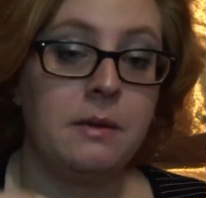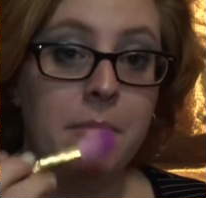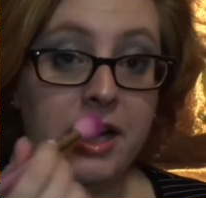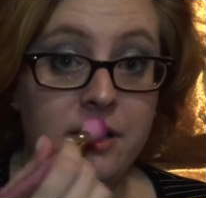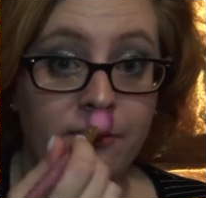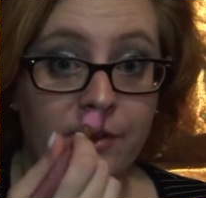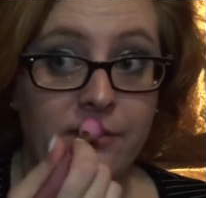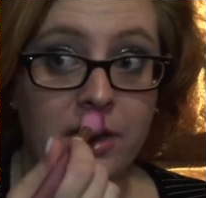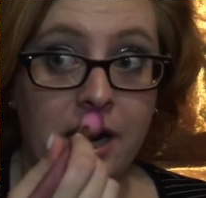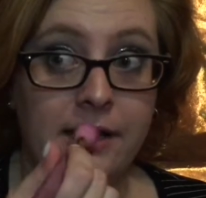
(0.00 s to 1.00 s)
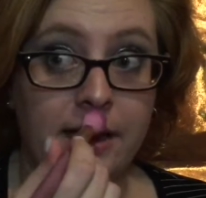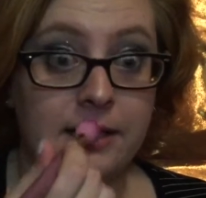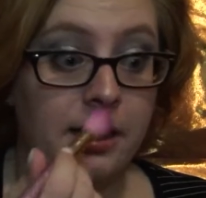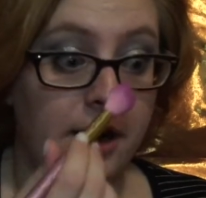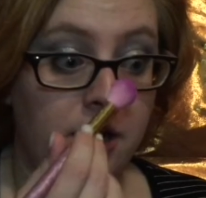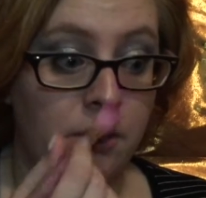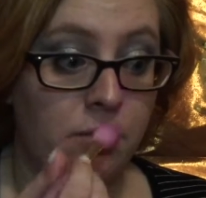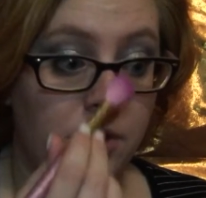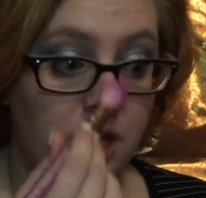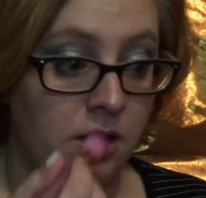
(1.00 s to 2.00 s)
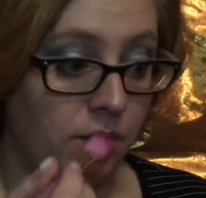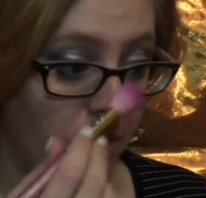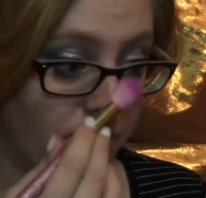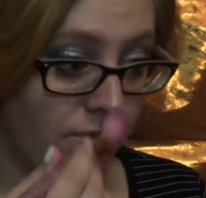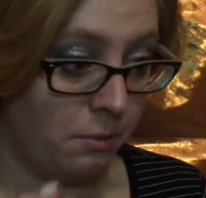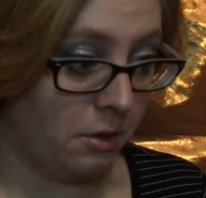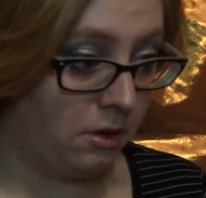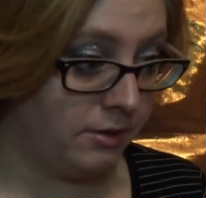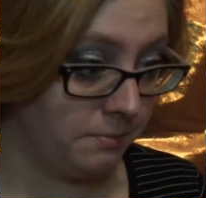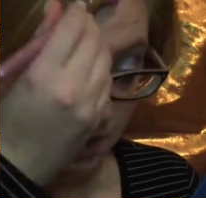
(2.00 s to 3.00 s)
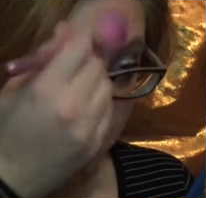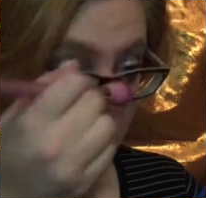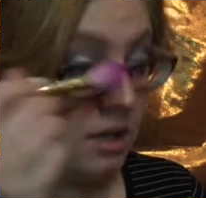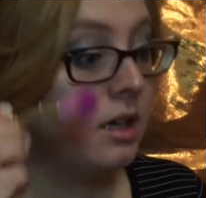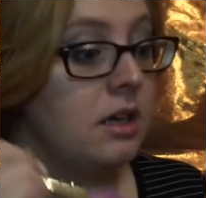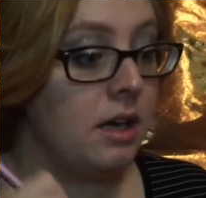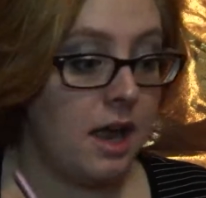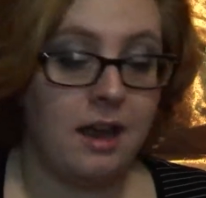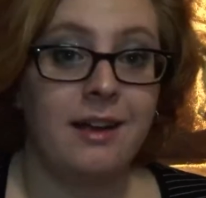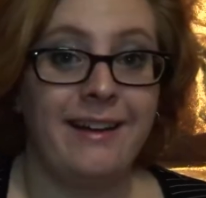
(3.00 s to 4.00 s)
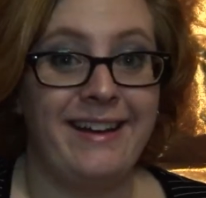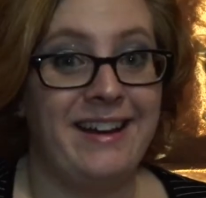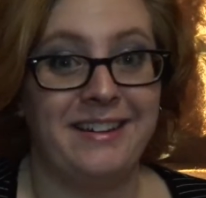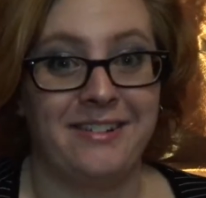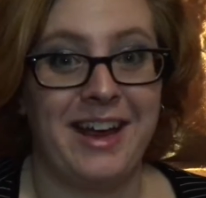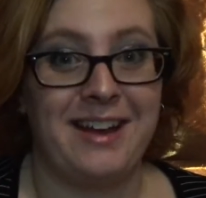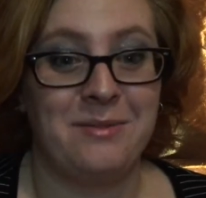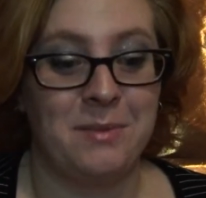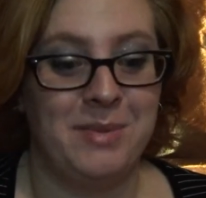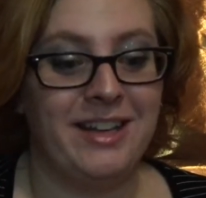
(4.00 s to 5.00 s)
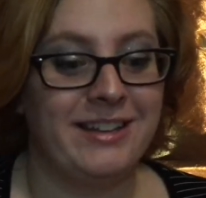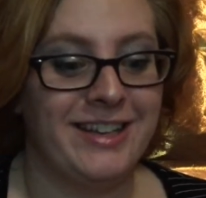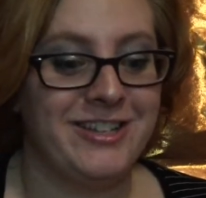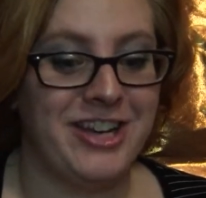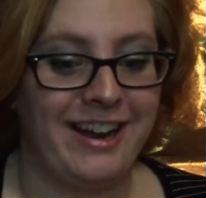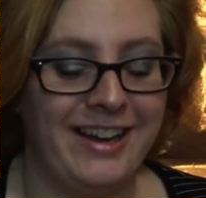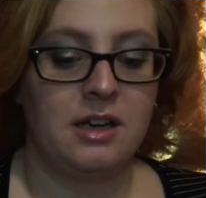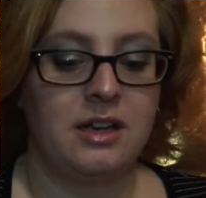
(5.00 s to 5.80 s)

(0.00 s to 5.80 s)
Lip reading: my new favorite highlight that I own in all of the world. A-okay with being this shiny.